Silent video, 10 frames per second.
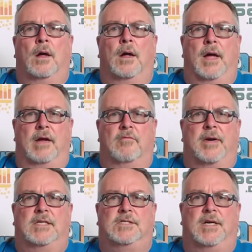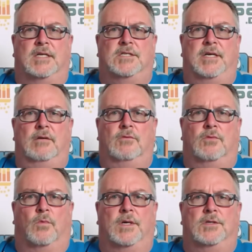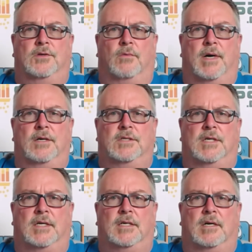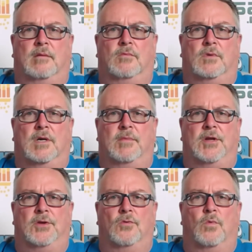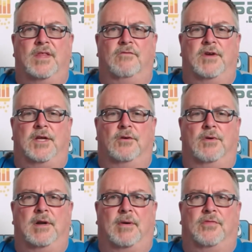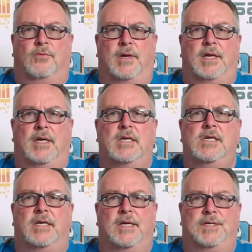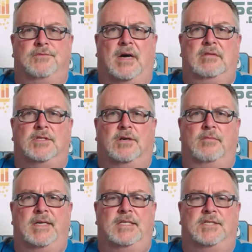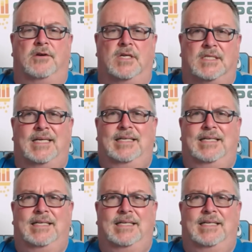Hey everybody, it's Scott Steen with winnersandwiners.com coming to you with video number 3 in today's 5-star minute series.